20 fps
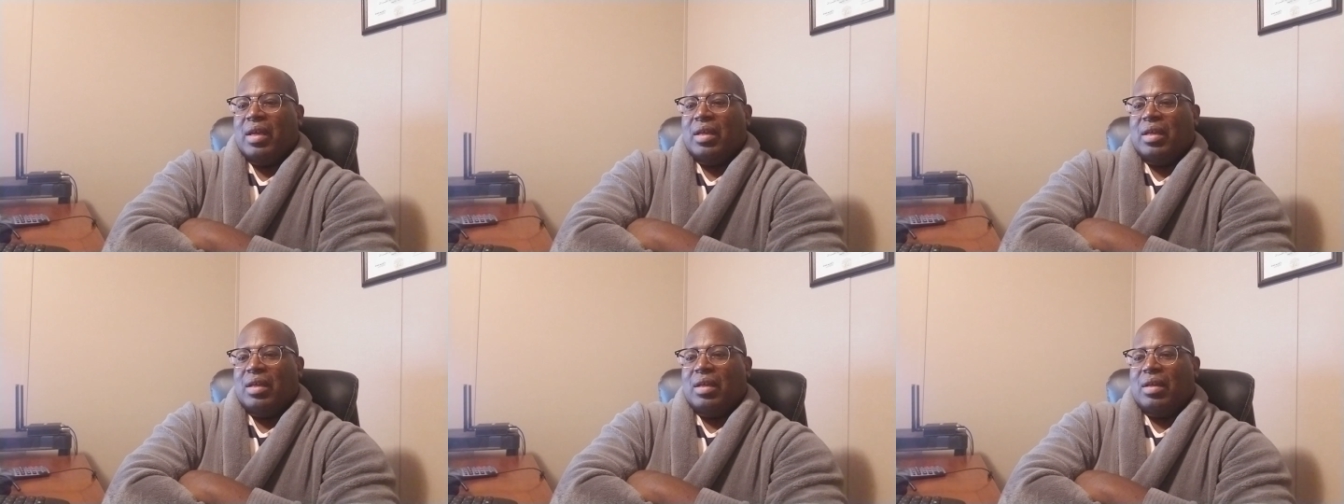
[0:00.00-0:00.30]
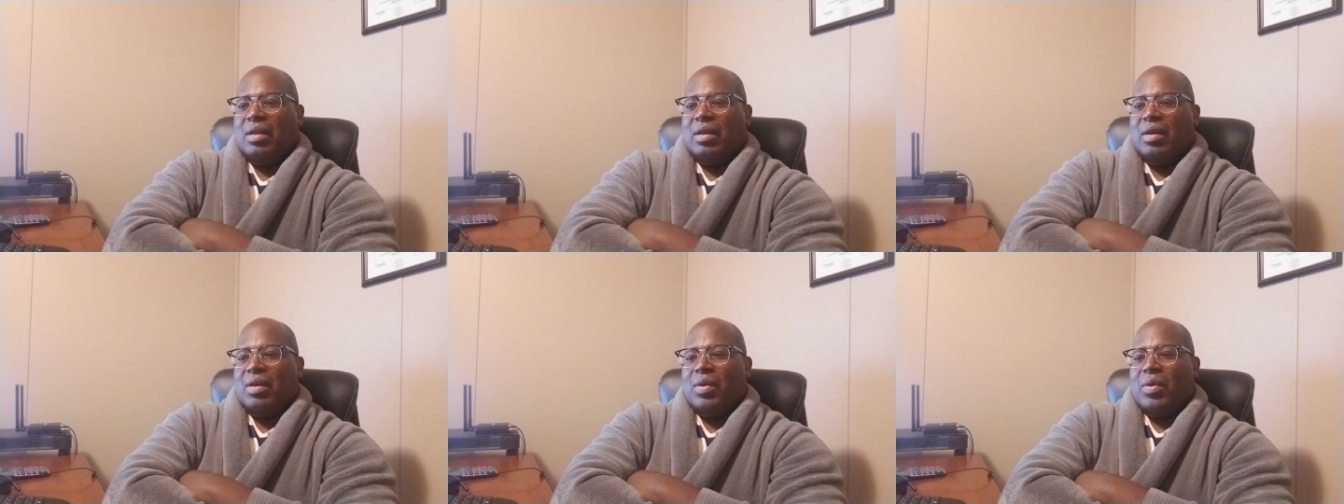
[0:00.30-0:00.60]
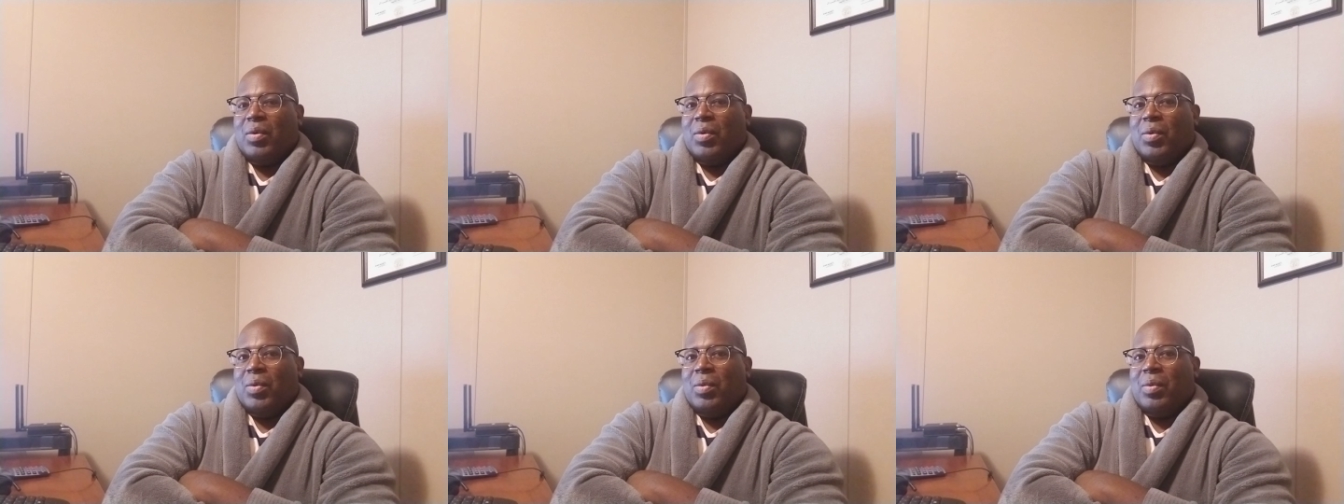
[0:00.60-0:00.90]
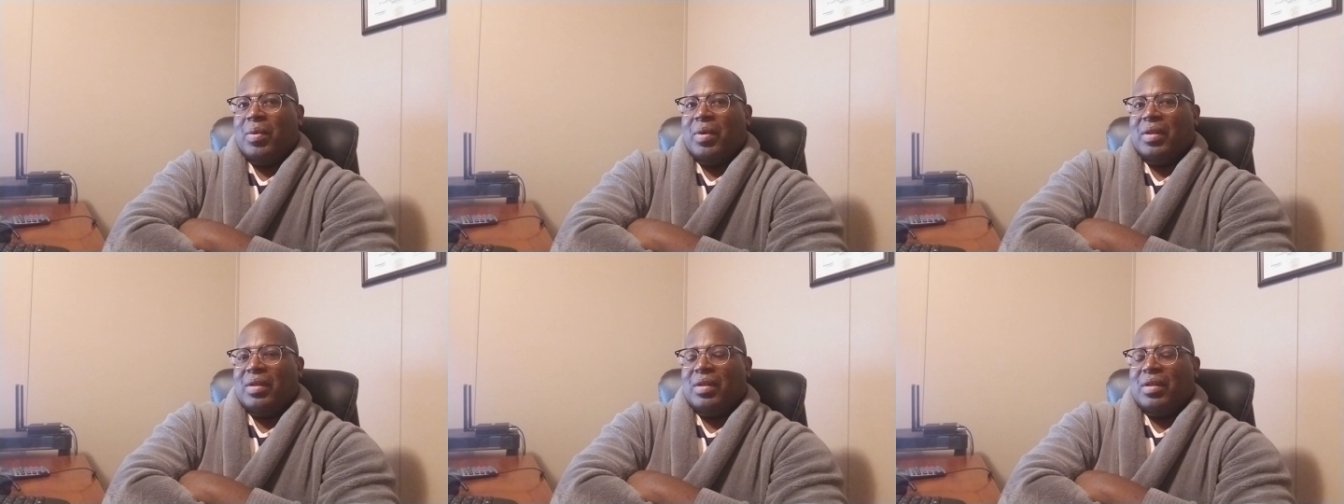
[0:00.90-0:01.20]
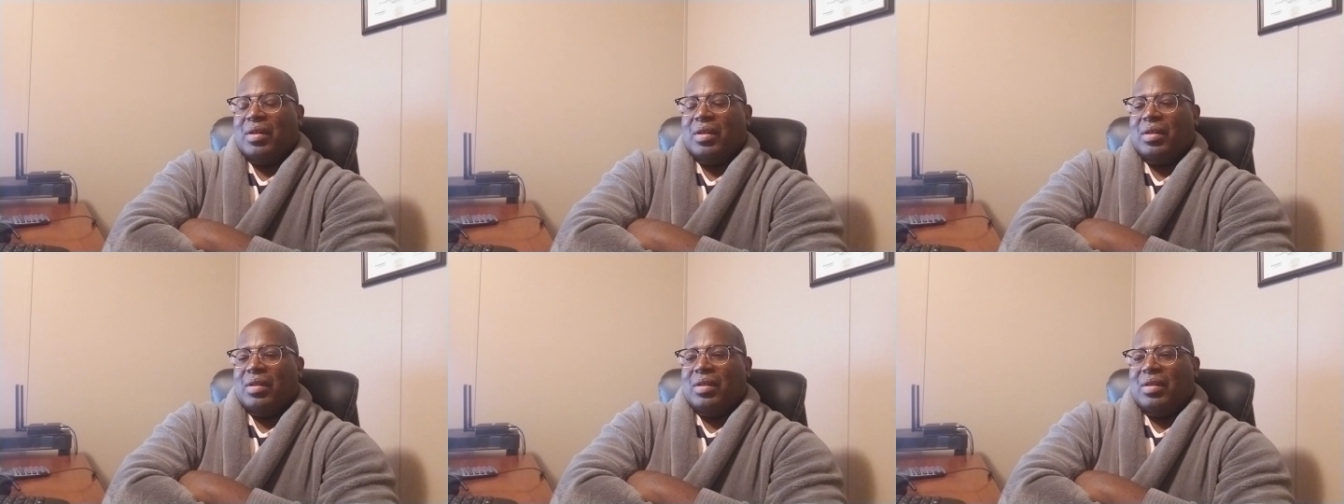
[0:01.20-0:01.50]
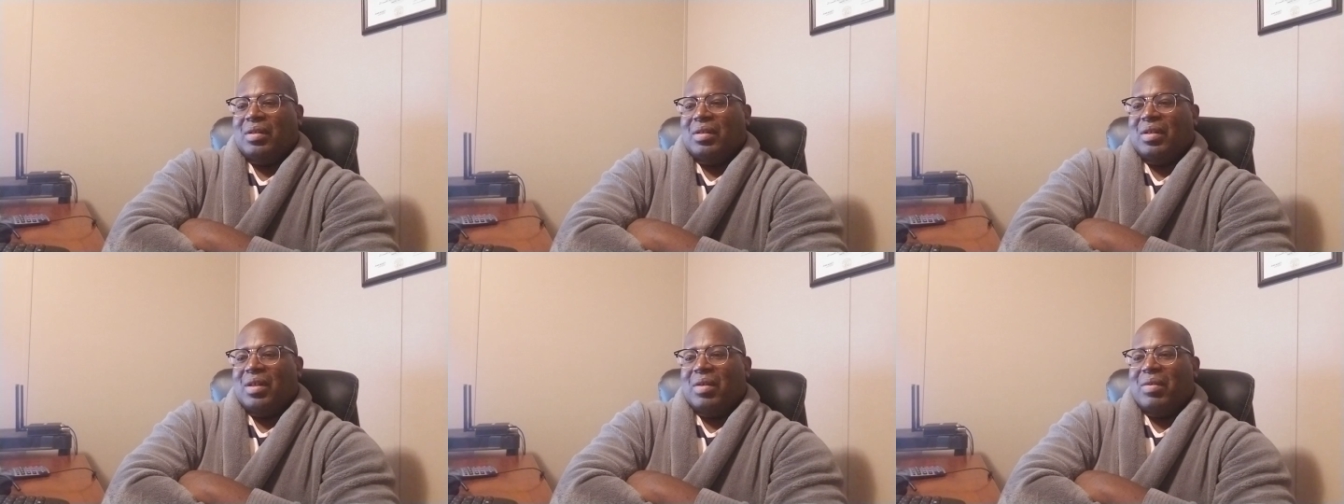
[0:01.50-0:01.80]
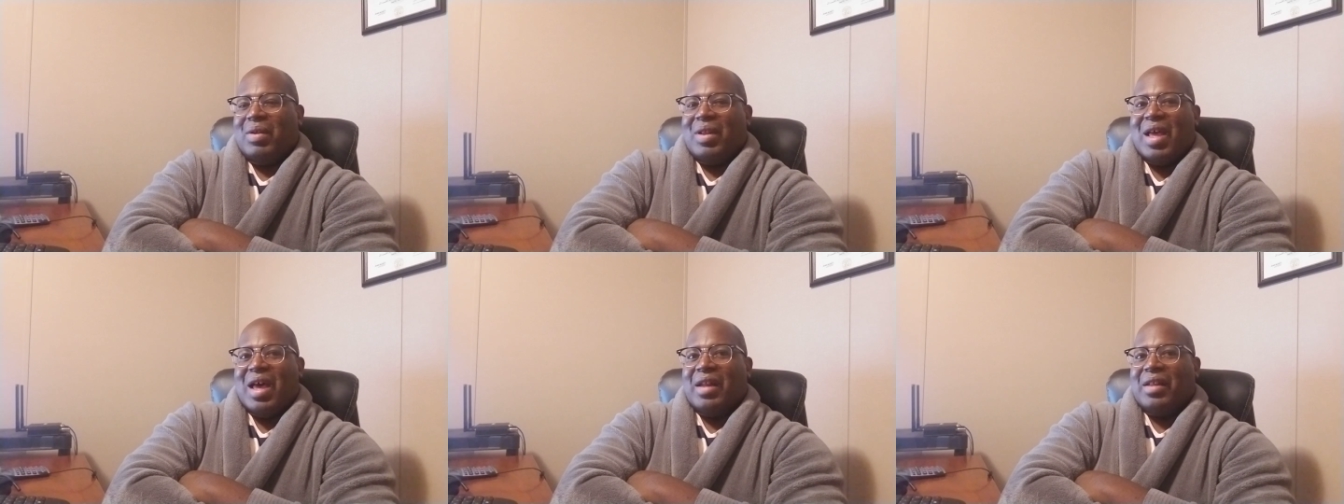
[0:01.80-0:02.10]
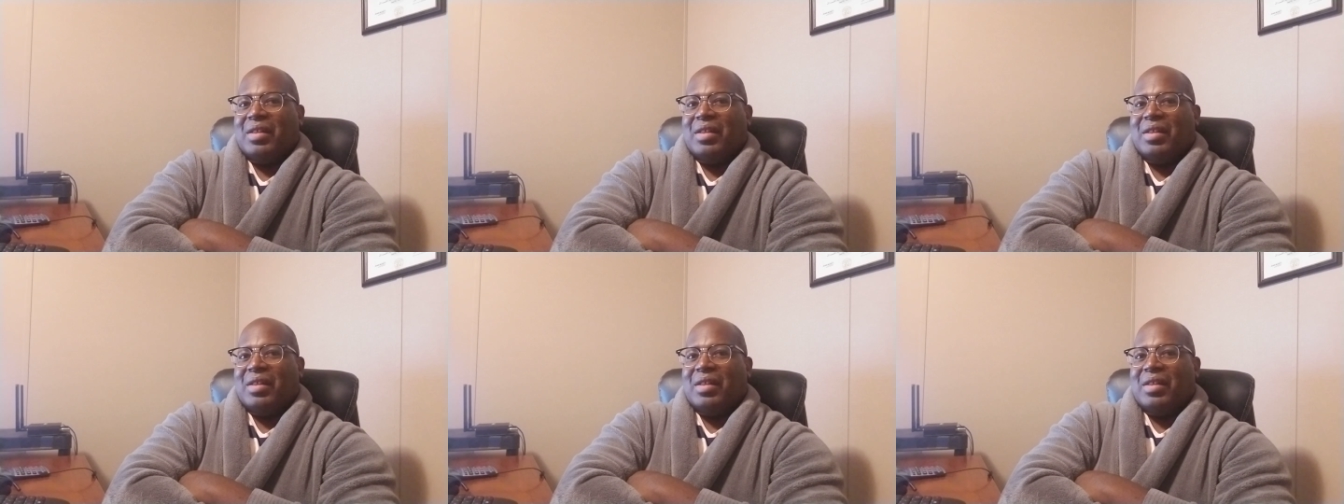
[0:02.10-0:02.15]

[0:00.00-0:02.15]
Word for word: you know the you know a lot